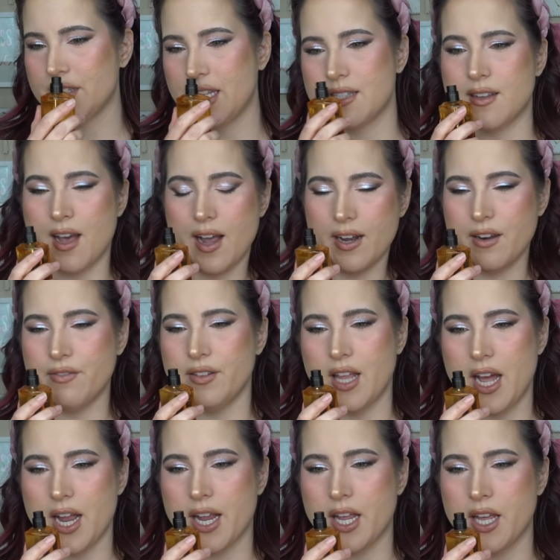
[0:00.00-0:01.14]
It's kind of
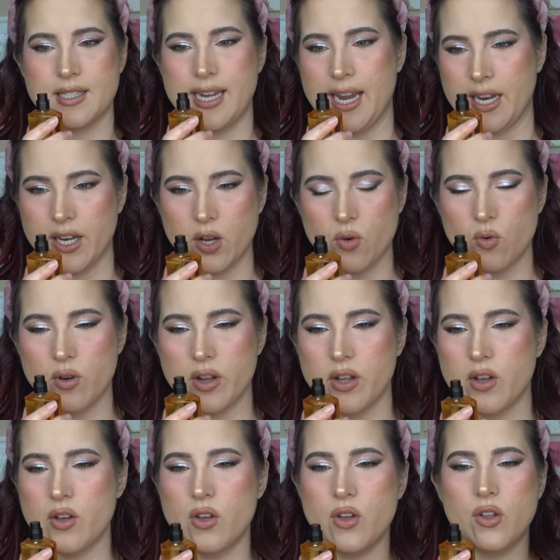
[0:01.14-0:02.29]
like tanning
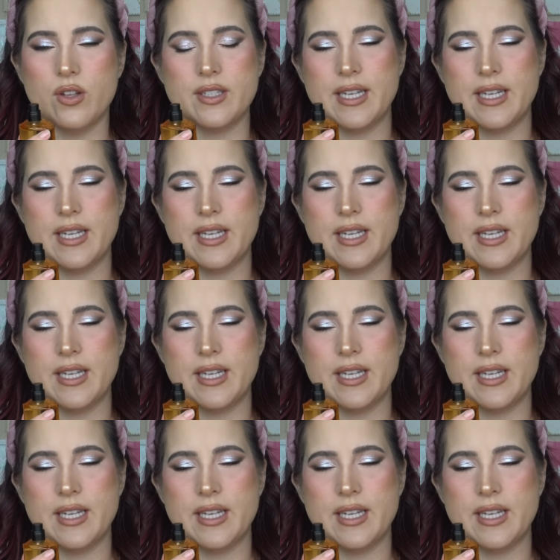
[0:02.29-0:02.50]
oil,